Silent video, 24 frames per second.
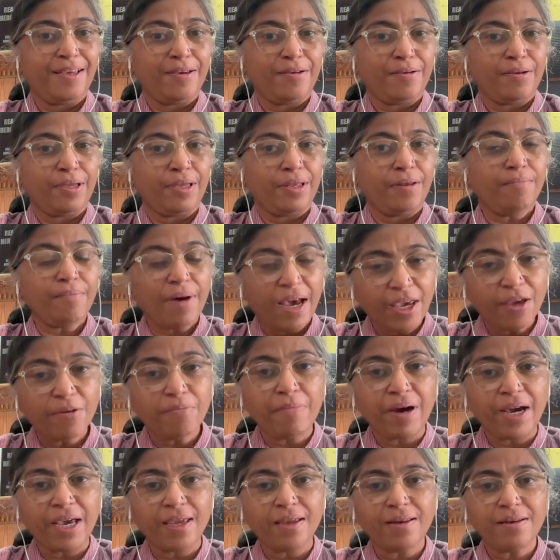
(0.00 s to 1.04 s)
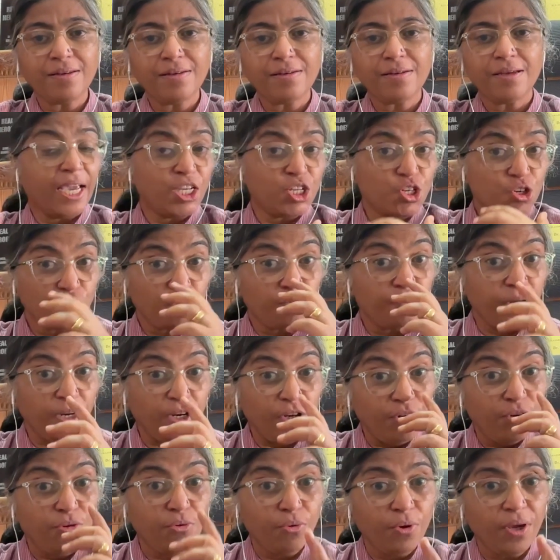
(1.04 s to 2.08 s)
In my mind, I should
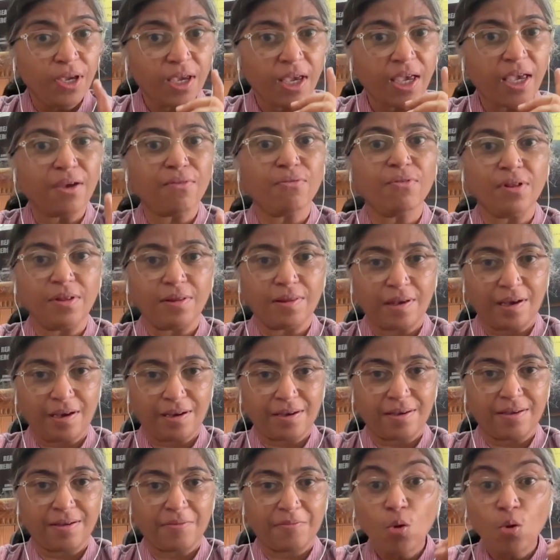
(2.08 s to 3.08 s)
be doing everything.